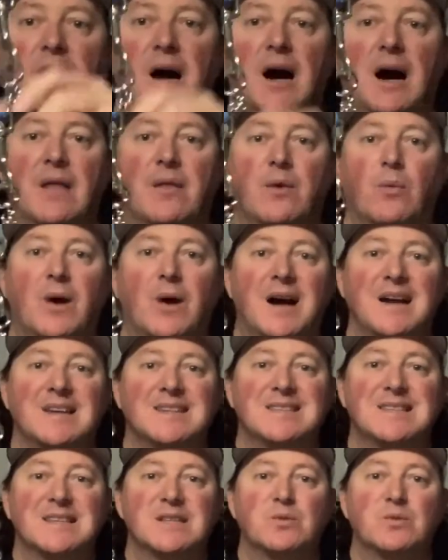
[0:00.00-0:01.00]

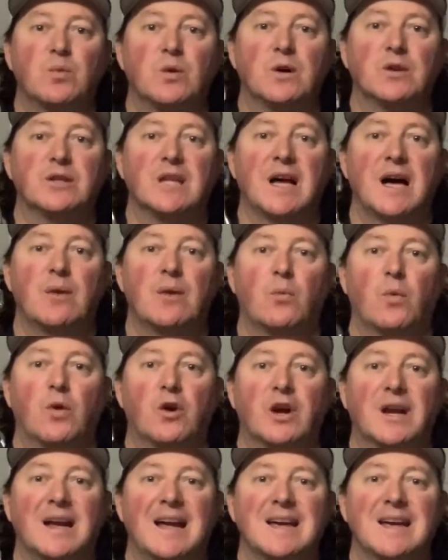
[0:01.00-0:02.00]
otherwise this will not
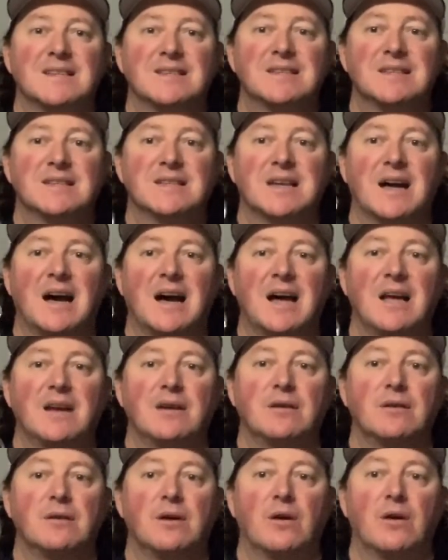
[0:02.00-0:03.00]
work as designed,
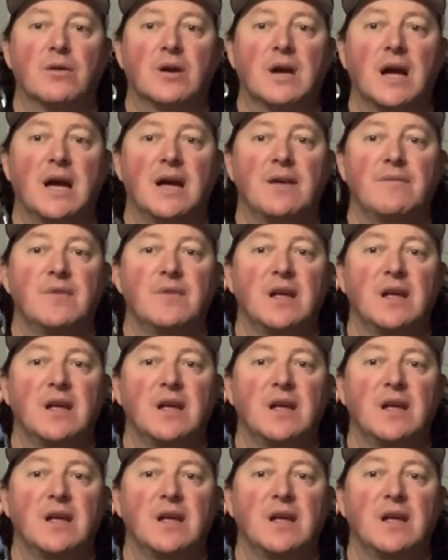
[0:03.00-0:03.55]
okay?